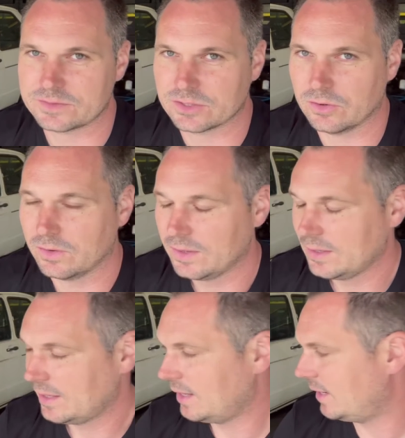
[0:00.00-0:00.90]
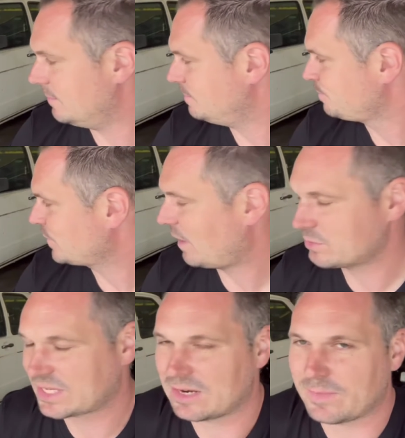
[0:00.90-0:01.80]
So that
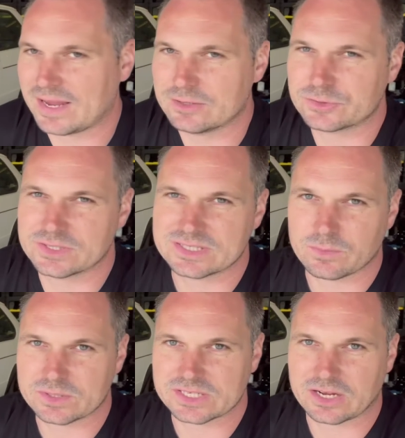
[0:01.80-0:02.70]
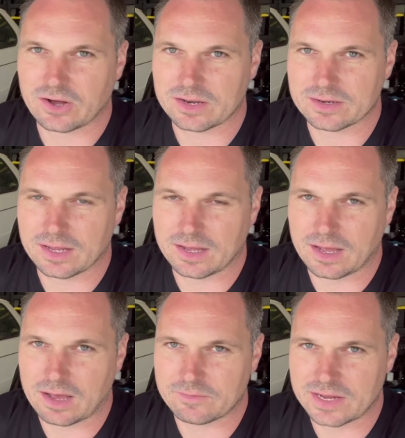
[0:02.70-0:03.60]
was kind of my interest. Then once I got
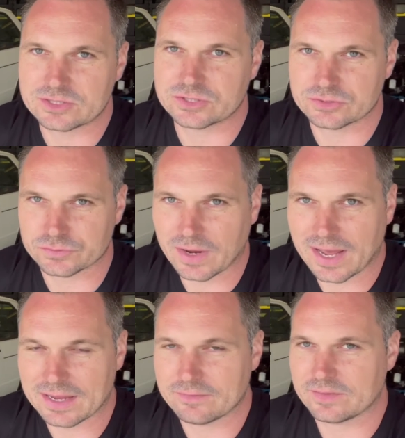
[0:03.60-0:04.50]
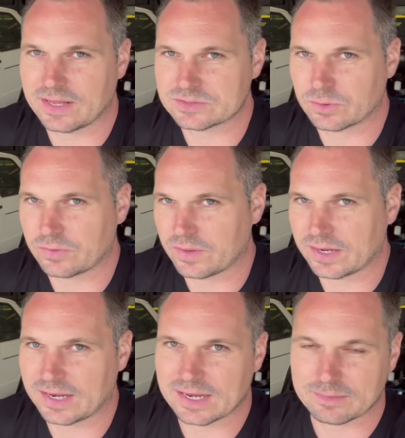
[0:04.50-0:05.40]
of age to drive and that sort of thing,
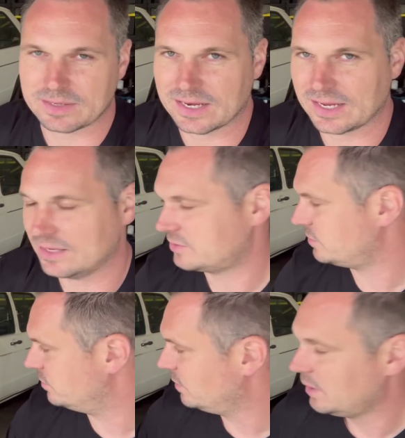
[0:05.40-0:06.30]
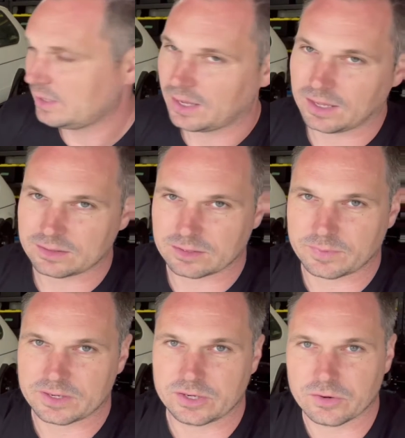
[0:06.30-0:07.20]
I ended up getting into a little
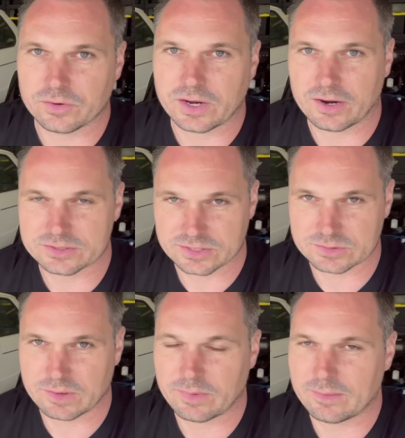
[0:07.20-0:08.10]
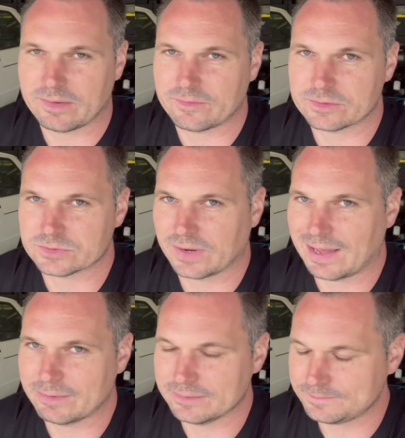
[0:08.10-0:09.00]
bit of Euro cars. So that's where I bought my first
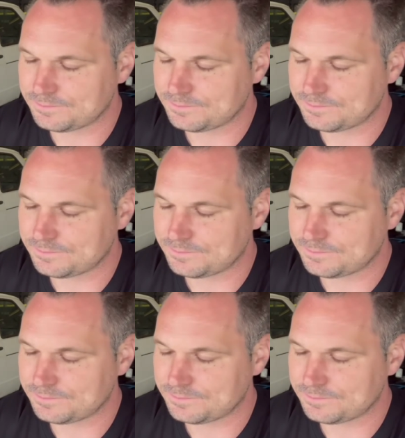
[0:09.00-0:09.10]
Rabbit.